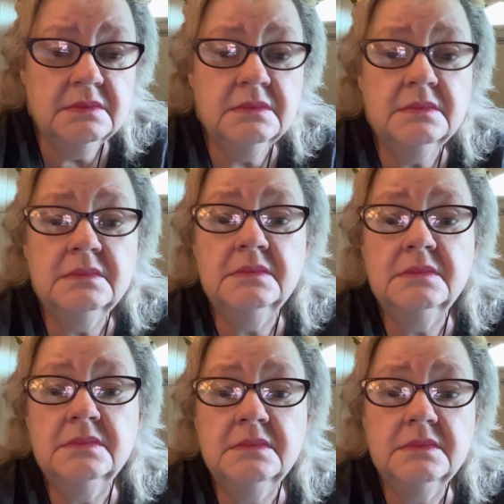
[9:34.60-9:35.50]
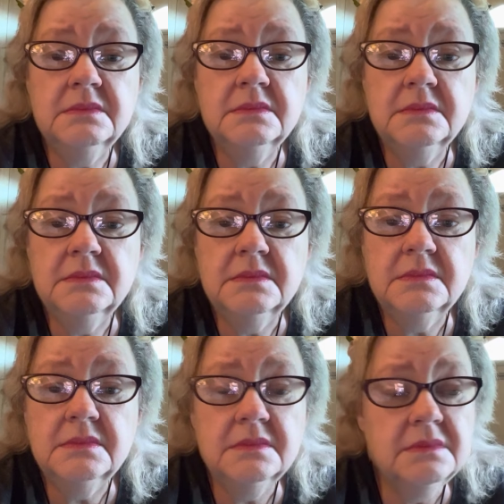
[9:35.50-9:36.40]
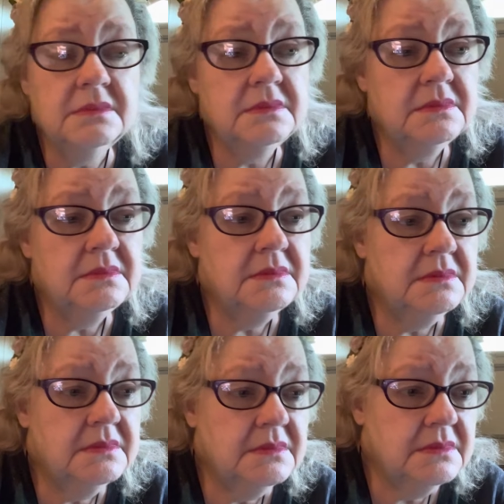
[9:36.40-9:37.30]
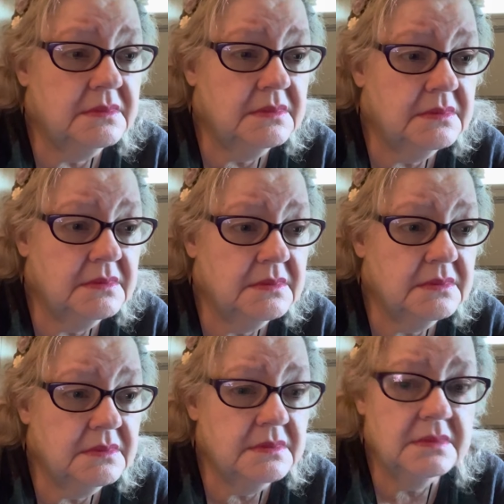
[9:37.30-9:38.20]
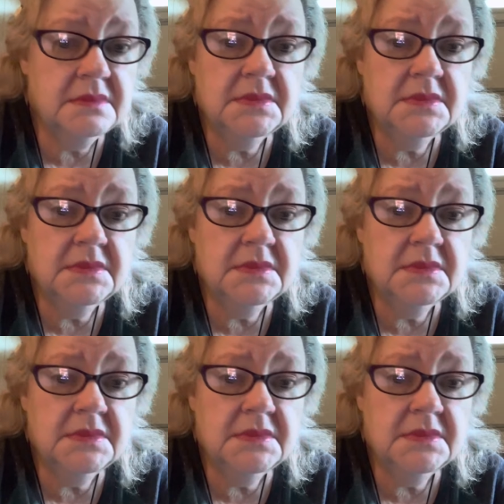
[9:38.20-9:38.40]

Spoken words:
(silence)